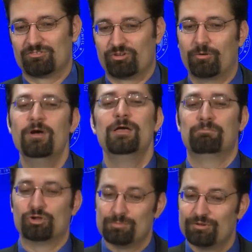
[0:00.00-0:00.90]
So
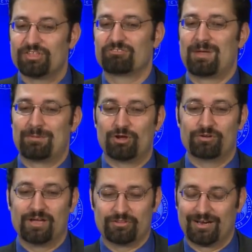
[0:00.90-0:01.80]
multiple things might be going
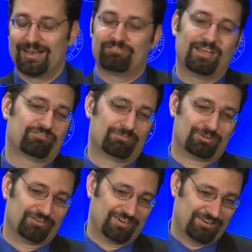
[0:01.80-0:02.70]
on there. I'd have to ask some
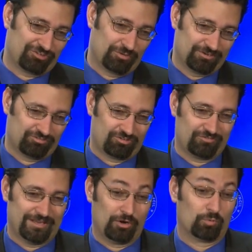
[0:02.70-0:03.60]
clarification questions to
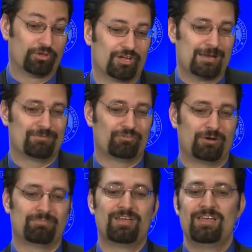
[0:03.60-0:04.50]
find out where they're coming
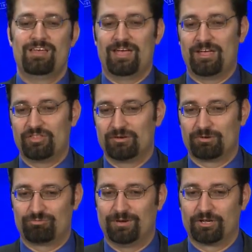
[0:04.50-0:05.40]
from and then
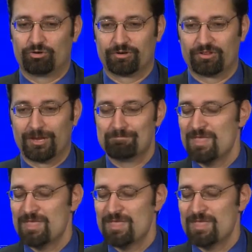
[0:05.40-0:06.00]
respond accordingly.